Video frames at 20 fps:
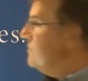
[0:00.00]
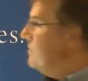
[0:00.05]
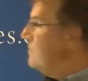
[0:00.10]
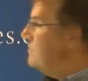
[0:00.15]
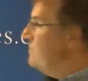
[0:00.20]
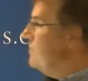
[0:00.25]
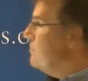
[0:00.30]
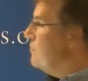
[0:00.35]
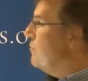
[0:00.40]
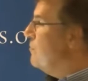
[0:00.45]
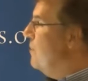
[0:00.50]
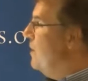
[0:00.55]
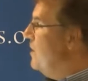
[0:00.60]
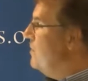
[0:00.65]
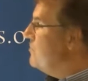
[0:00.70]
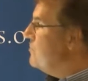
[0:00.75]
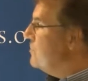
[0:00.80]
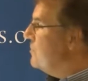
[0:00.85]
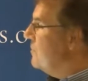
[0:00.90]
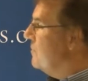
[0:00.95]
this
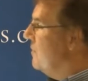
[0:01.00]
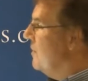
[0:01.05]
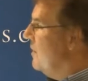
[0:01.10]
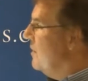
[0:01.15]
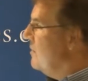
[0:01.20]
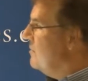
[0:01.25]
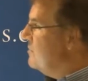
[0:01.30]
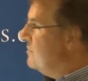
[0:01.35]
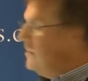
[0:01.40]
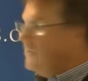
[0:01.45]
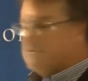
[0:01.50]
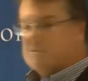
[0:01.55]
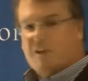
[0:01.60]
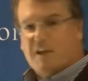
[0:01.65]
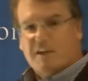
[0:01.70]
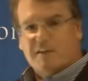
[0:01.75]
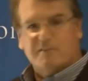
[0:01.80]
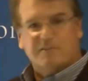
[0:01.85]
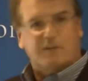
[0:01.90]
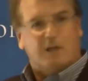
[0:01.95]
information, such
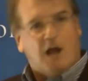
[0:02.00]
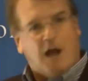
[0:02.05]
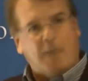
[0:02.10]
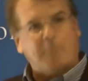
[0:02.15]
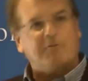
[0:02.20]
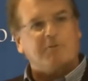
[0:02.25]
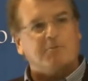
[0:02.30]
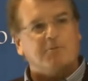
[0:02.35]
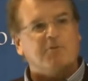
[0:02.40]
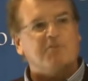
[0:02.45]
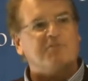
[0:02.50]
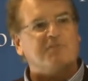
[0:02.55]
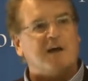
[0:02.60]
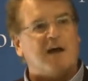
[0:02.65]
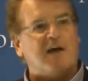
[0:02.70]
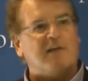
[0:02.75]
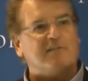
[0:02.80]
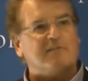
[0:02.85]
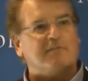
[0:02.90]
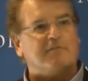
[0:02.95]
as the optimal
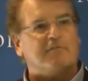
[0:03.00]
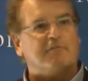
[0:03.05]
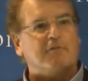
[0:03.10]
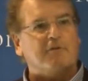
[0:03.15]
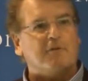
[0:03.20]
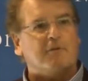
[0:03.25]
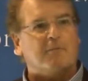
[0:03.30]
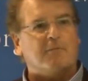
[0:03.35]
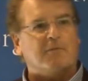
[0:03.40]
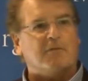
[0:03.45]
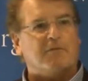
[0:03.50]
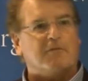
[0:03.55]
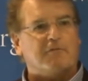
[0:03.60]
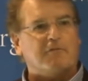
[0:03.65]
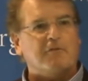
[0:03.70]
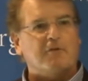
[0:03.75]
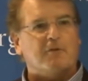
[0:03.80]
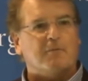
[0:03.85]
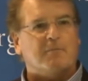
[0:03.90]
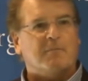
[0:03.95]
size of the
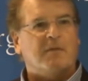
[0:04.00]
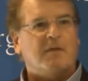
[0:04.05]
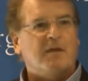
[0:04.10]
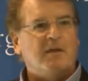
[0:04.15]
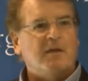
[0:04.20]
firm.